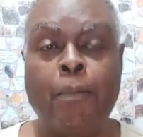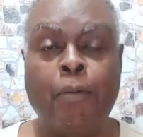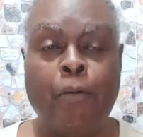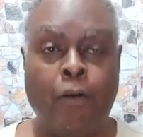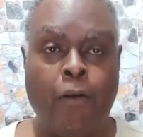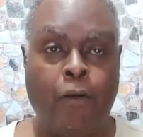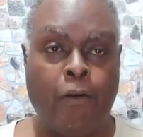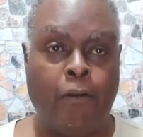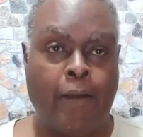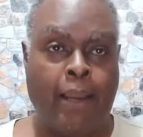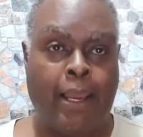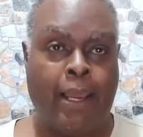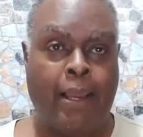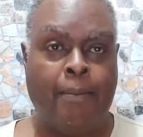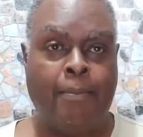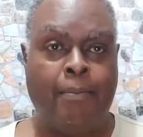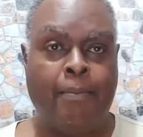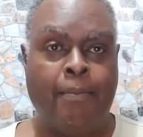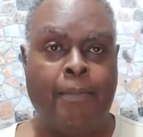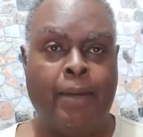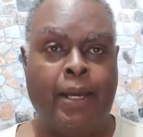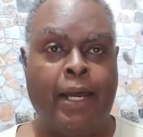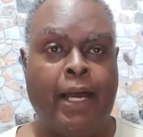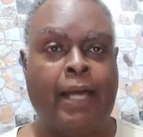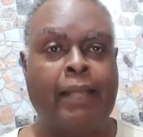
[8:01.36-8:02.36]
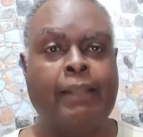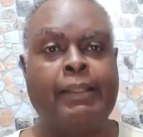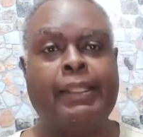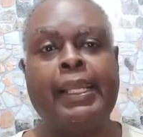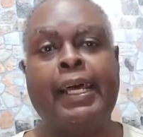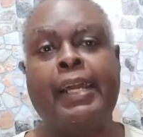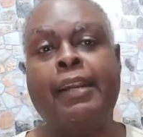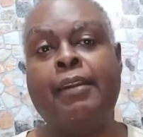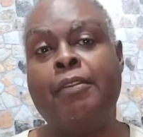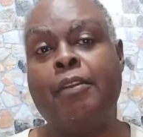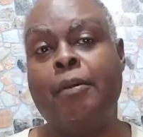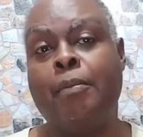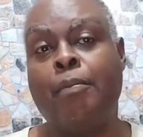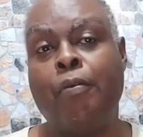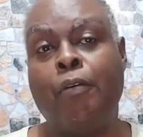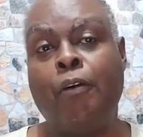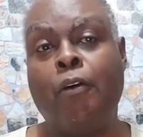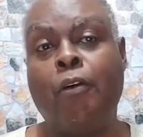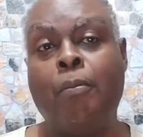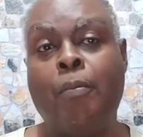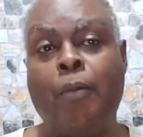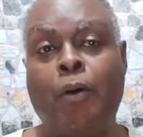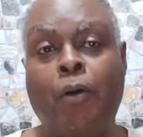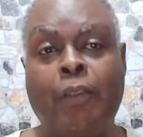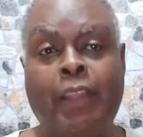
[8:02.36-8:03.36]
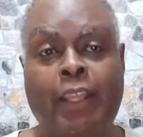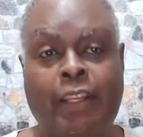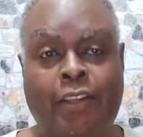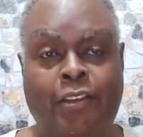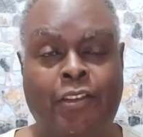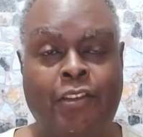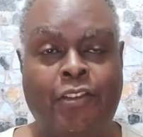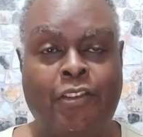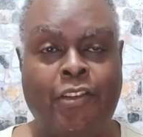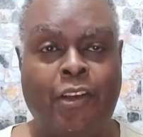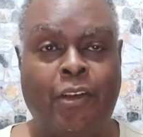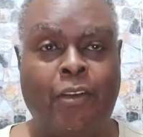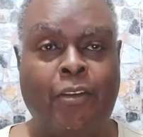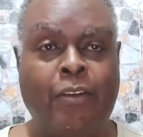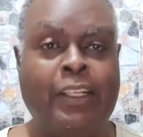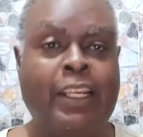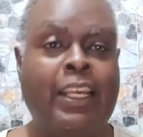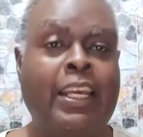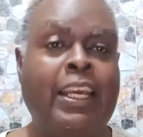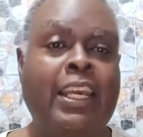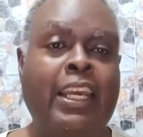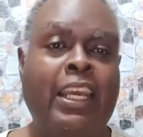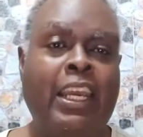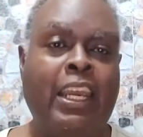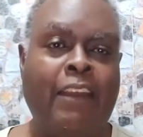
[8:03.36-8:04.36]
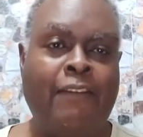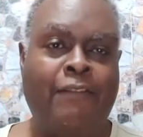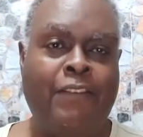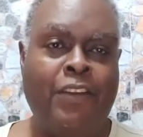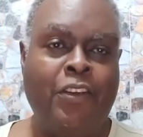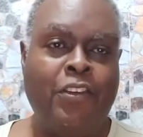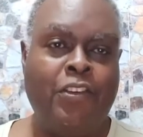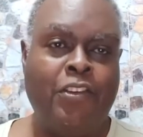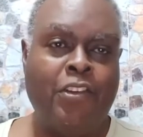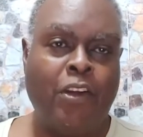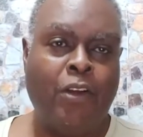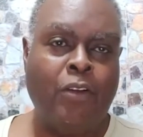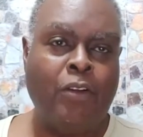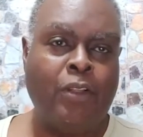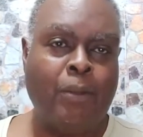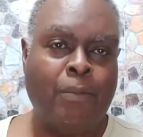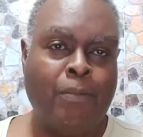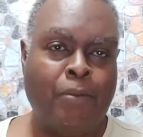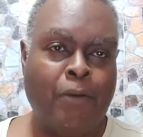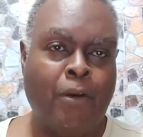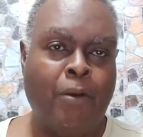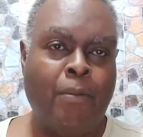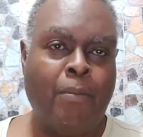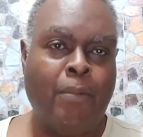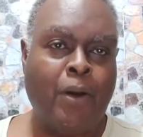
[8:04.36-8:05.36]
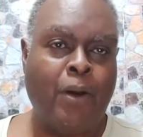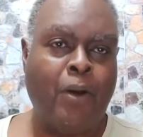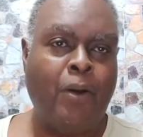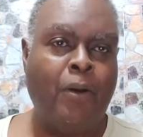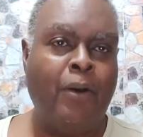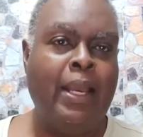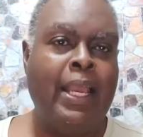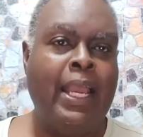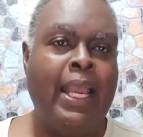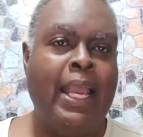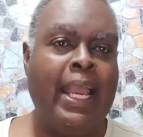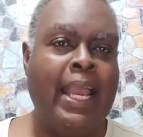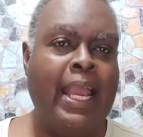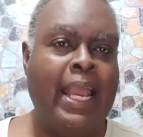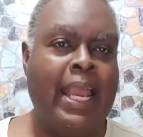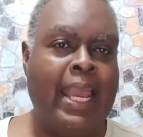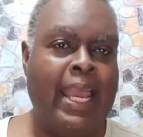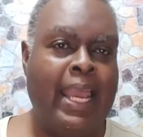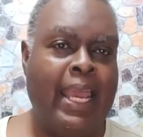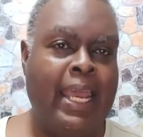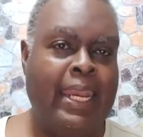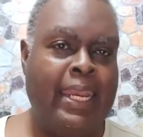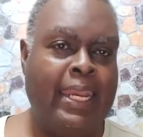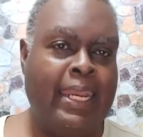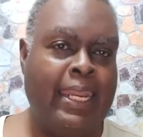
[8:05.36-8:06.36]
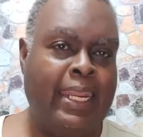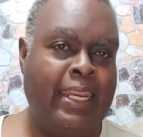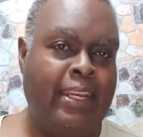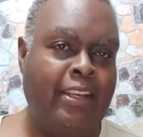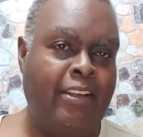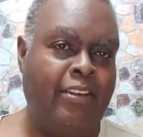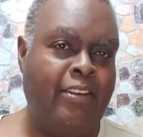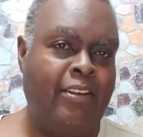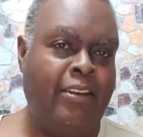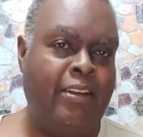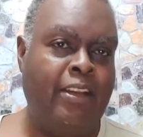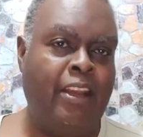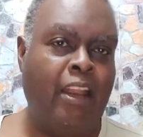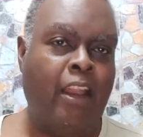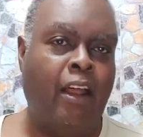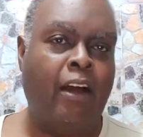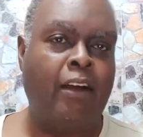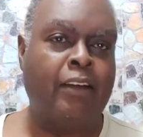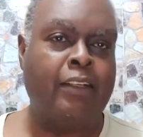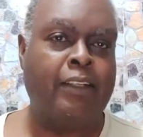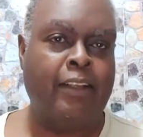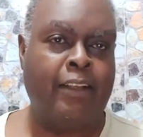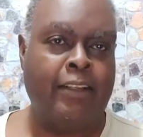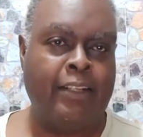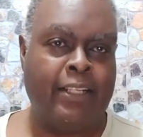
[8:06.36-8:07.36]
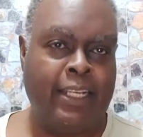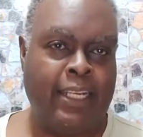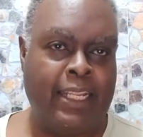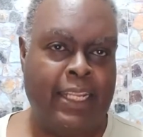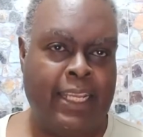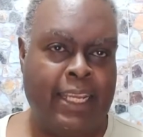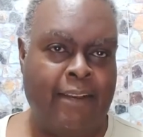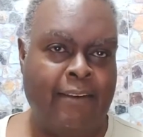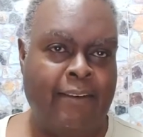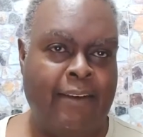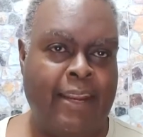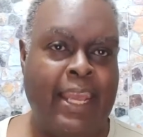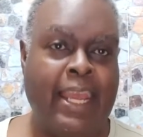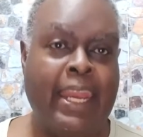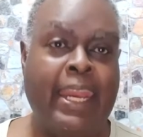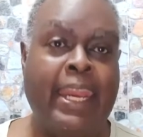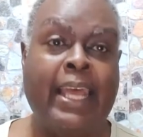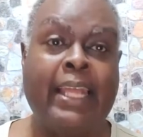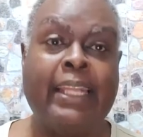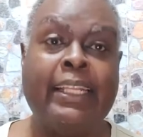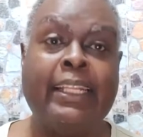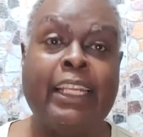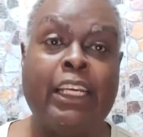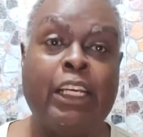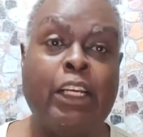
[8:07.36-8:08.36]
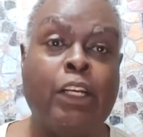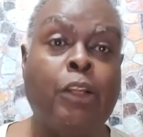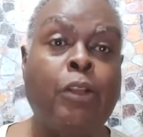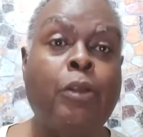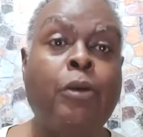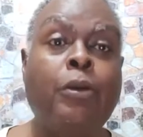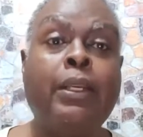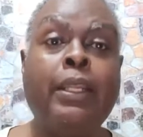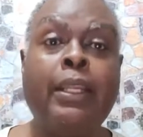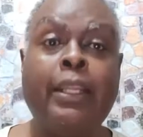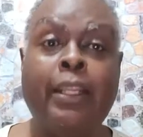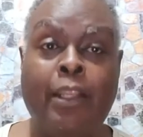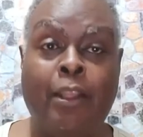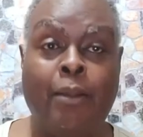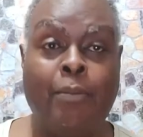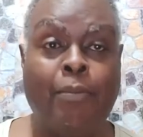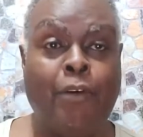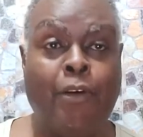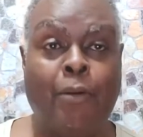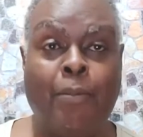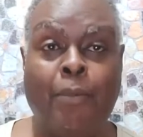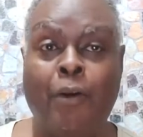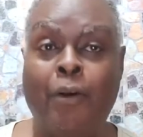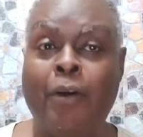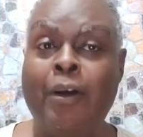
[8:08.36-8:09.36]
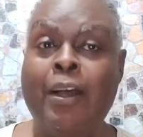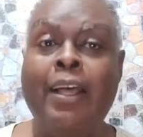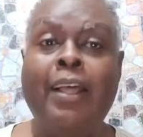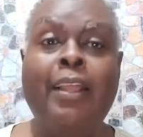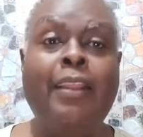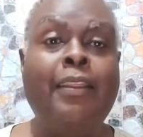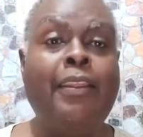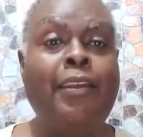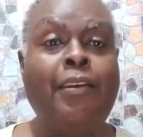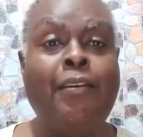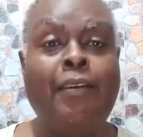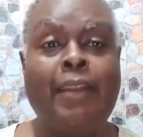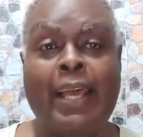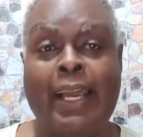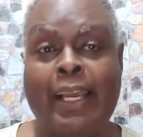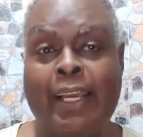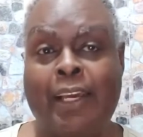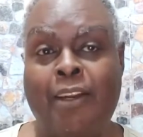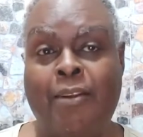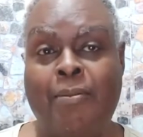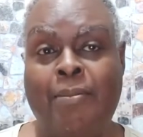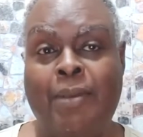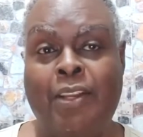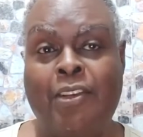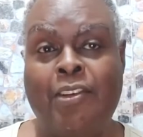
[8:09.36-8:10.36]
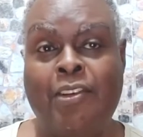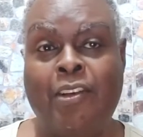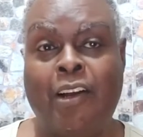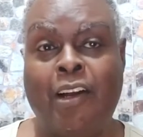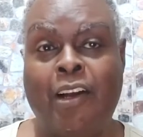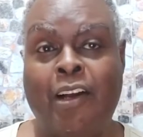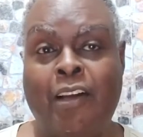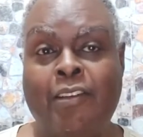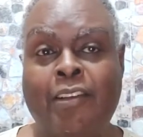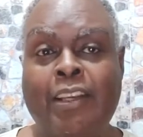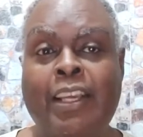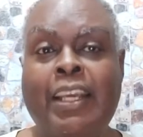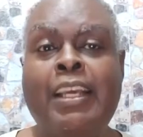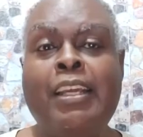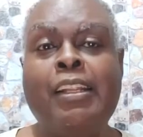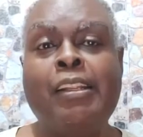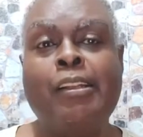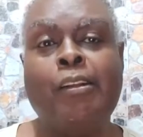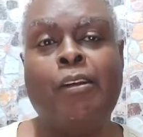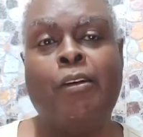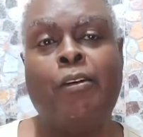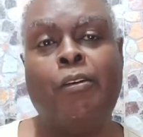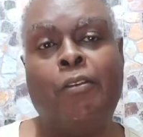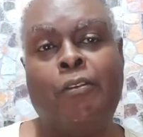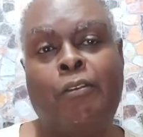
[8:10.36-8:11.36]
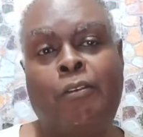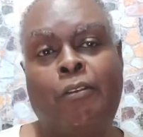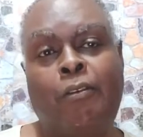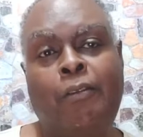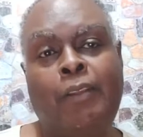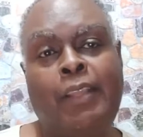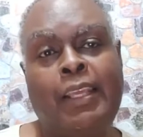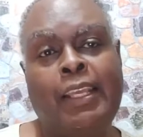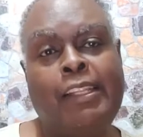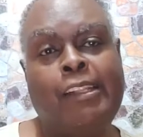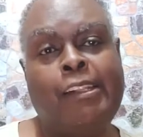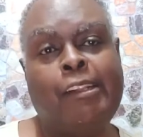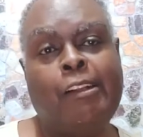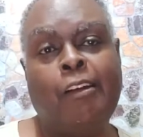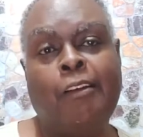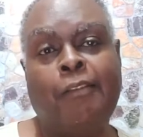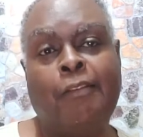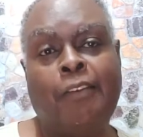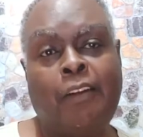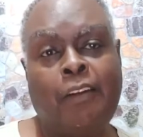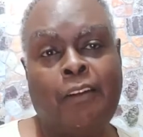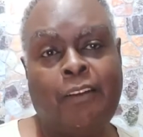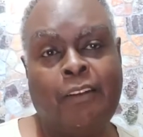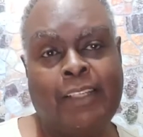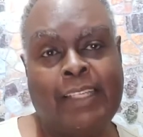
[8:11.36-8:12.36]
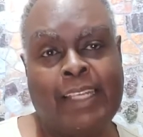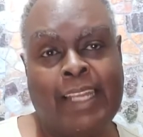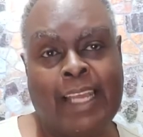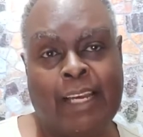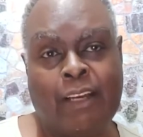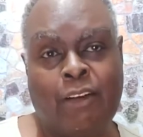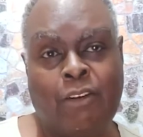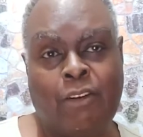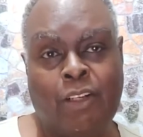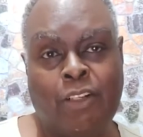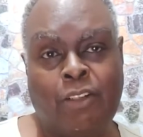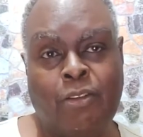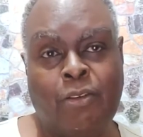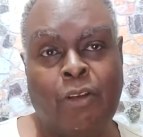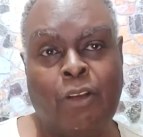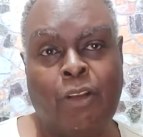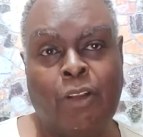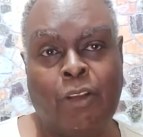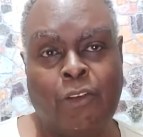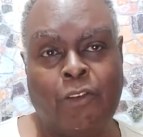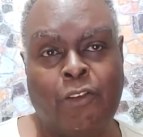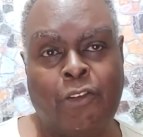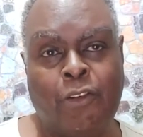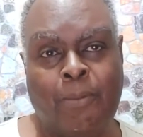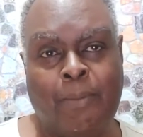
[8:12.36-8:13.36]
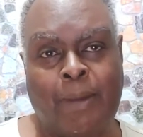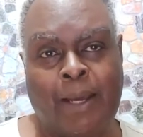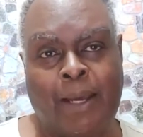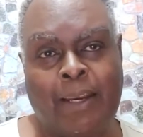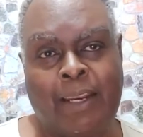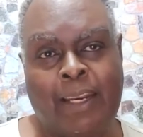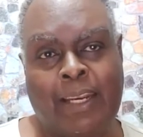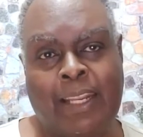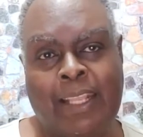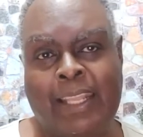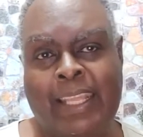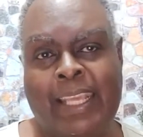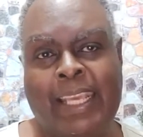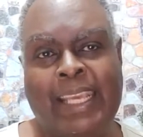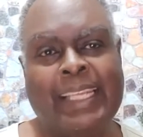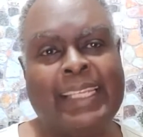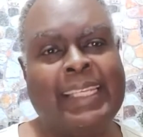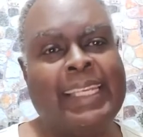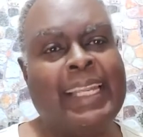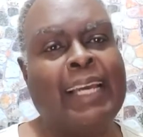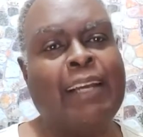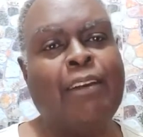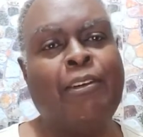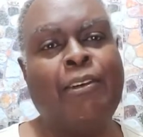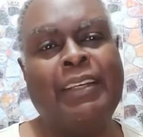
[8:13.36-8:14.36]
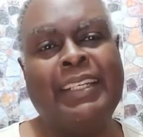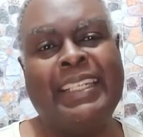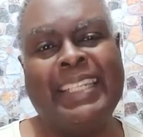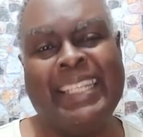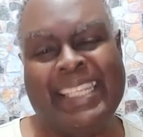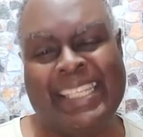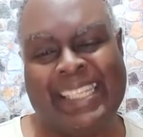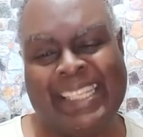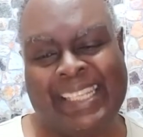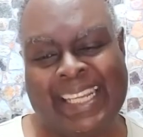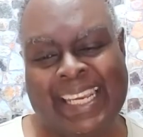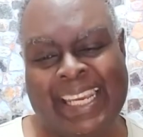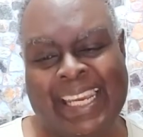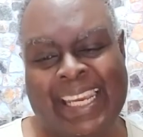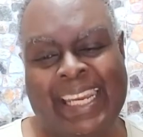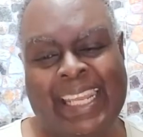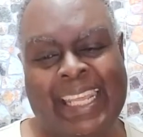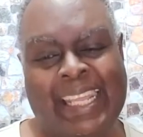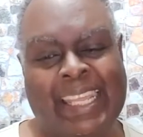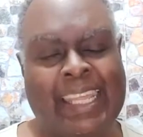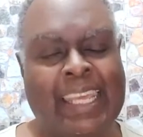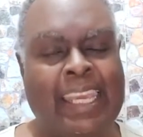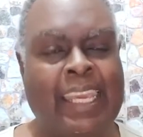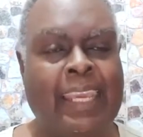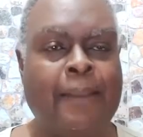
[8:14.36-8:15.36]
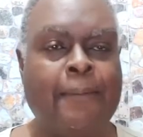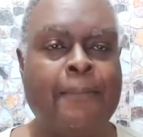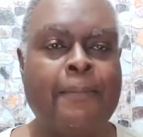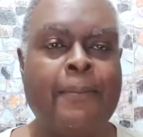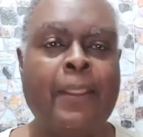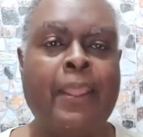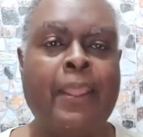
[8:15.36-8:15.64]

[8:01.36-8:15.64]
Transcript: program, outside of the promo that you chose, if you chose a promo and it logs onto the internet and that's included in the promo, then you're not going to be charged. So this Surf Alert's not going to alert you about anything. It's not going to say anything.